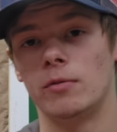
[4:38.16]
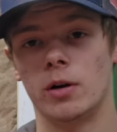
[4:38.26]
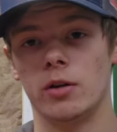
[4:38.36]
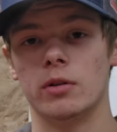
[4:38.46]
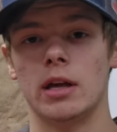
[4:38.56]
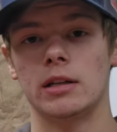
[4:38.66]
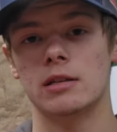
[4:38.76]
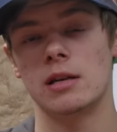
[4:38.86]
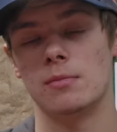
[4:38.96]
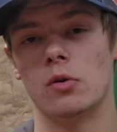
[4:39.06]
what you would like to
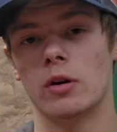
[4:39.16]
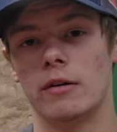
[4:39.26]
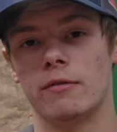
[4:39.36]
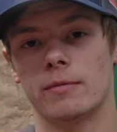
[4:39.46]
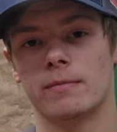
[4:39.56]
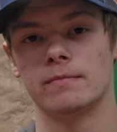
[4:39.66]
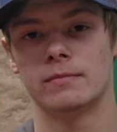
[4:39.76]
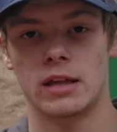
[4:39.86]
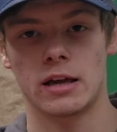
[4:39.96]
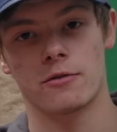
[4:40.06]
see more of.
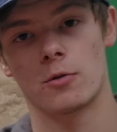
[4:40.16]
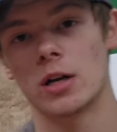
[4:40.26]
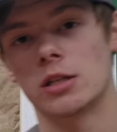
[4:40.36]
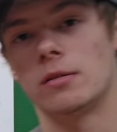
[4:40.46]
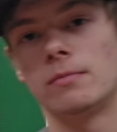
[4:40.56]
Thanks for watching.